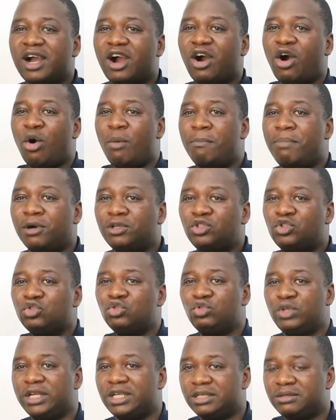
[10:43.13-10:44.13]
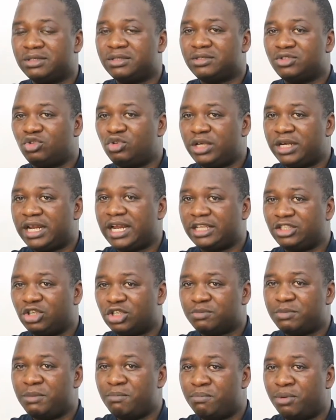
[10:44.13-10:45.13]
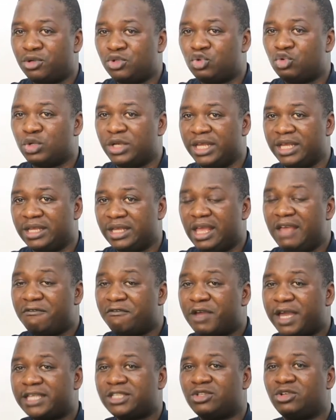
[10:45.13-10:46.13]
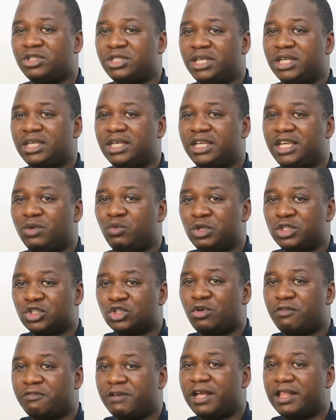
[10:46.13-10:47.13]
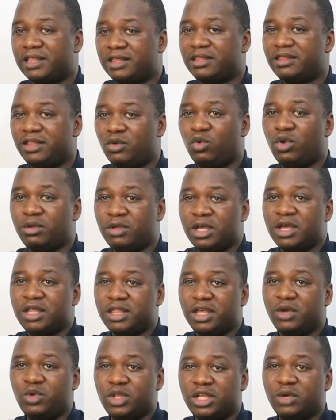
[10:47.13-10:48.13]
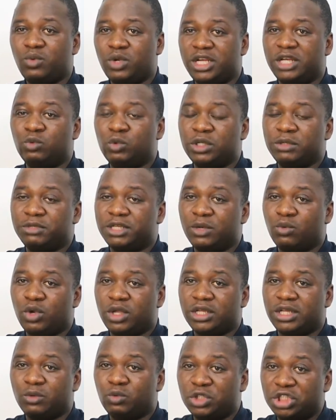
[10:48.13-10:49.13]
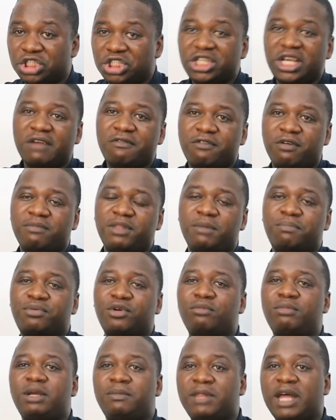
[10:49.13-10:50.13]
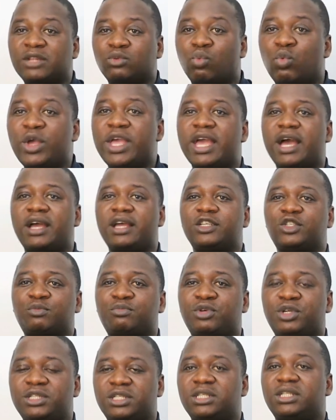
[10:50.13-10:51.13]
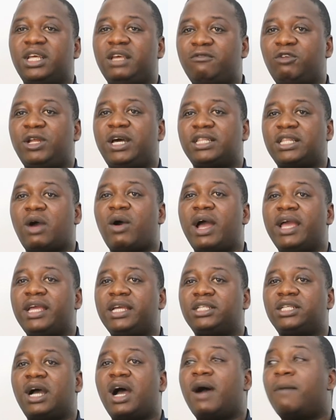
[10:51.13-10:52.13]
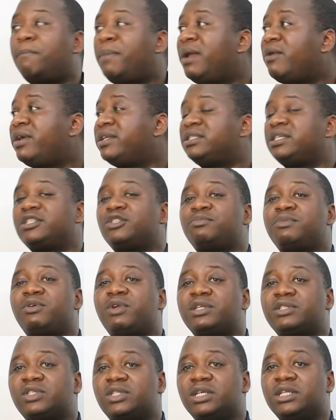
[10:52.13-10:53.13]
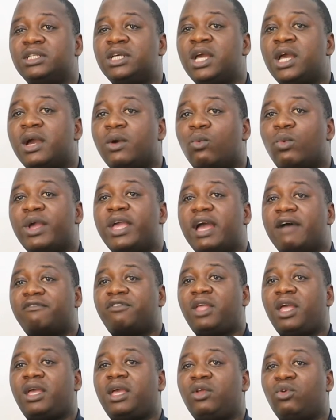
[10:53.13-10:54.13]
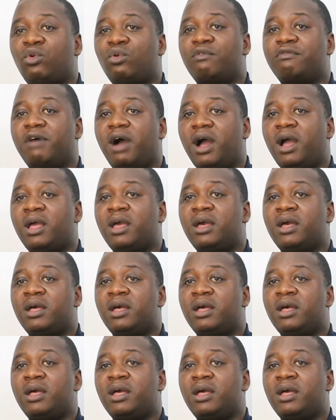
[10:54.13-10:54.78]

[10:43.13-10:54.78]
unborn children that are just being born today, if care is not taken, they will suffer. They will share from the problem that we are experiencing, even at our age. Our parents experienced it. We have taken over.